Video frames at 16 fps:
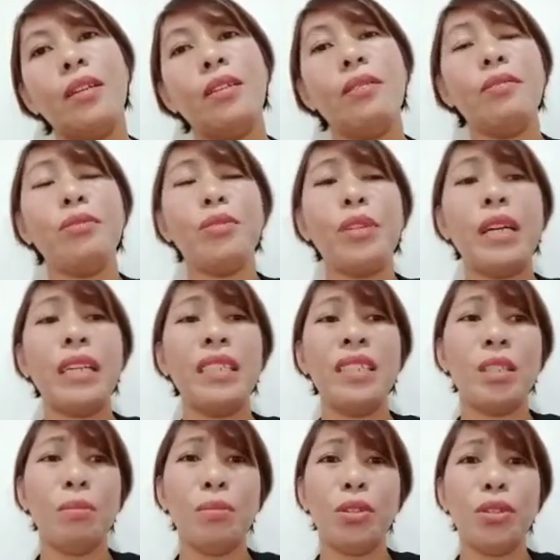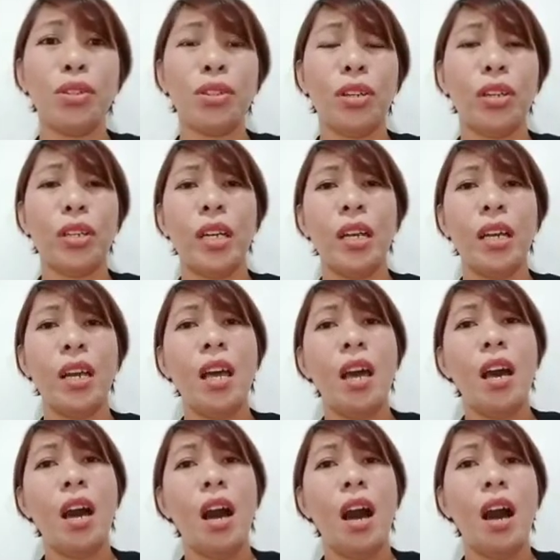redistribution
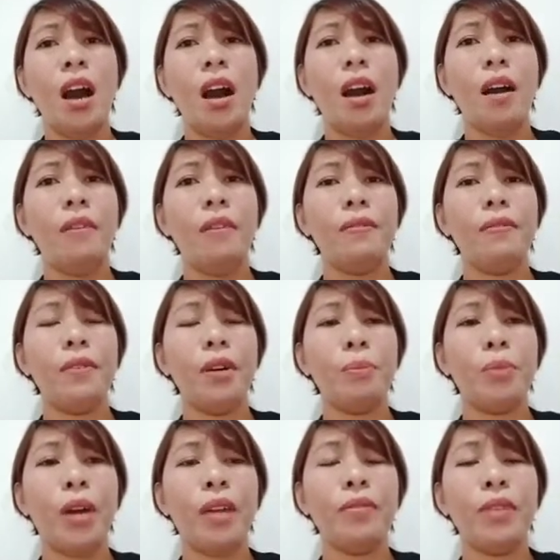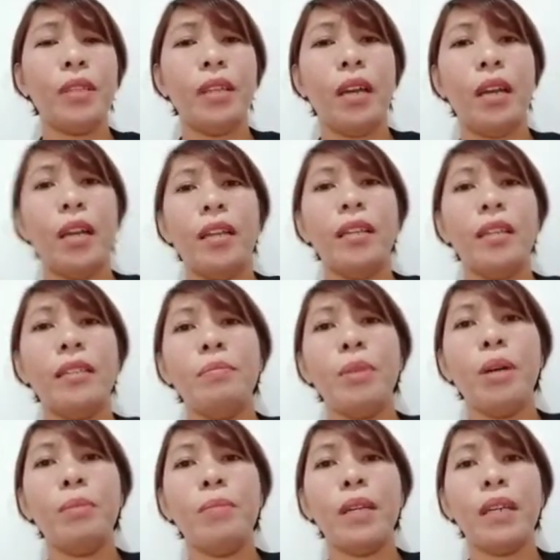of private and
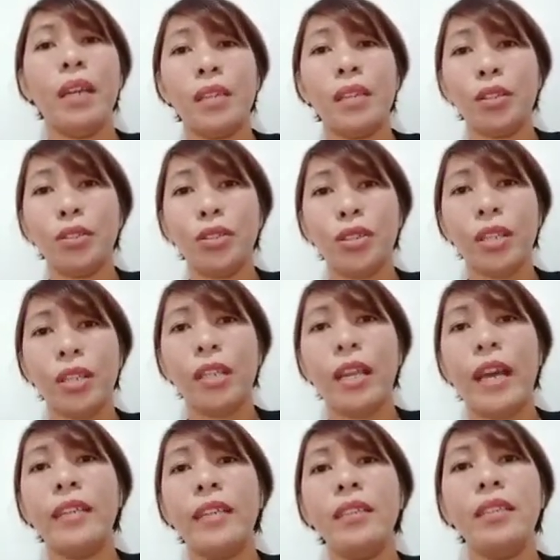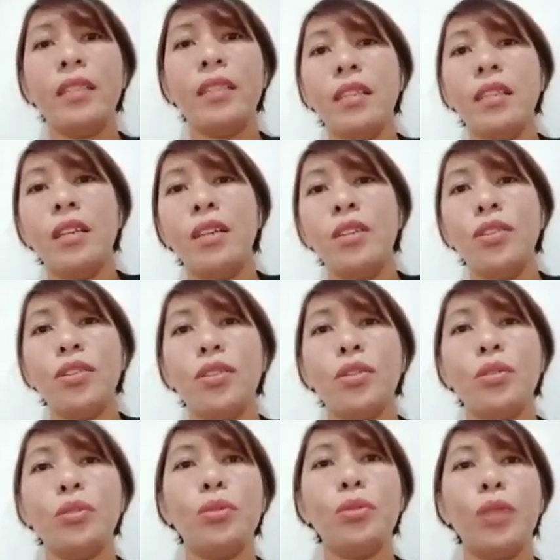public agricultural lands
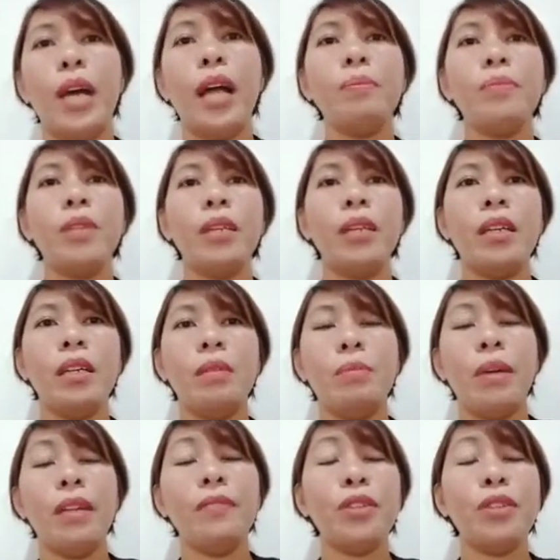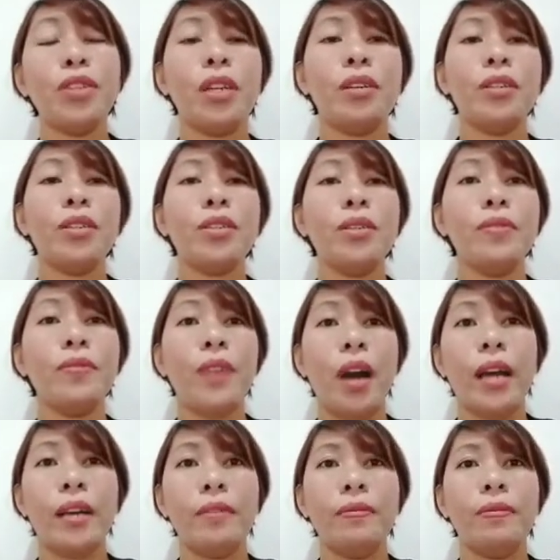to help the beneficiaries
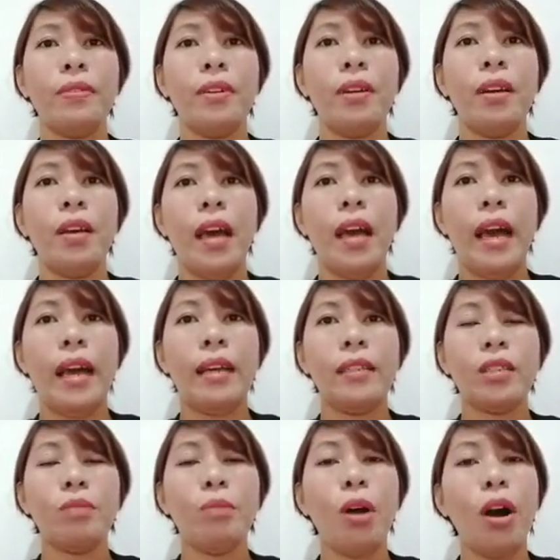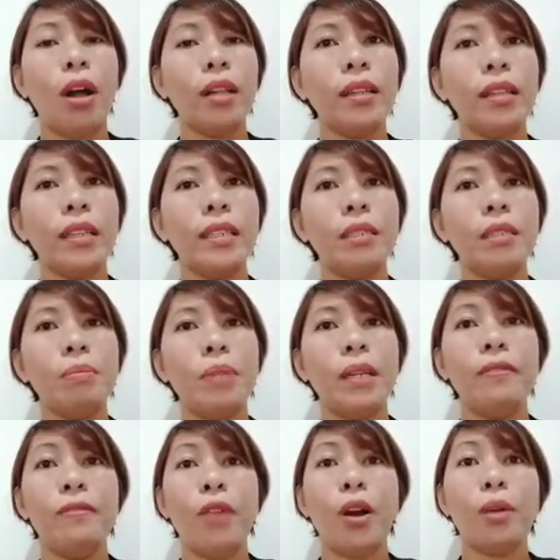survive as small
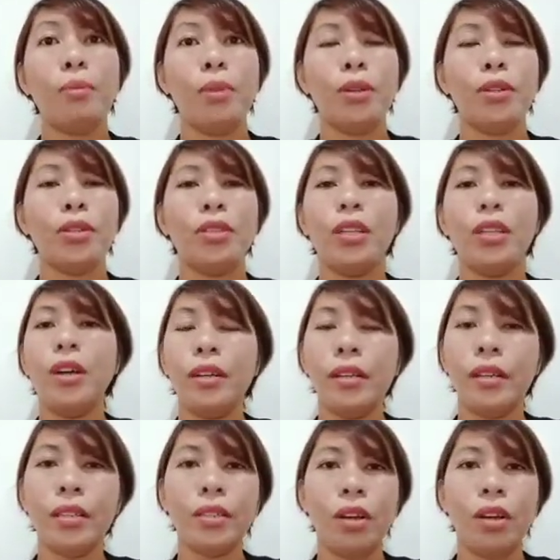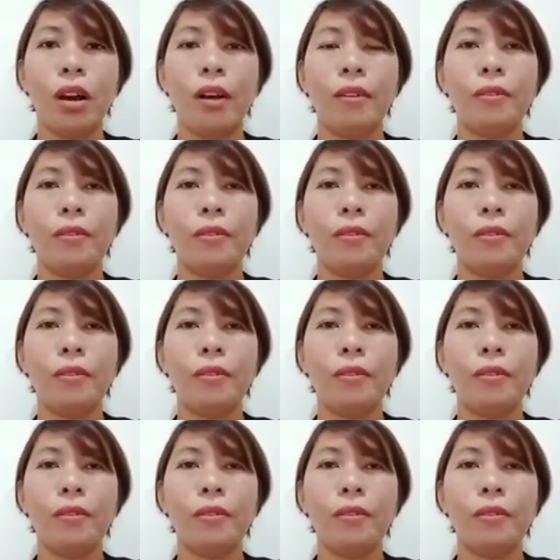independent farmers regardless of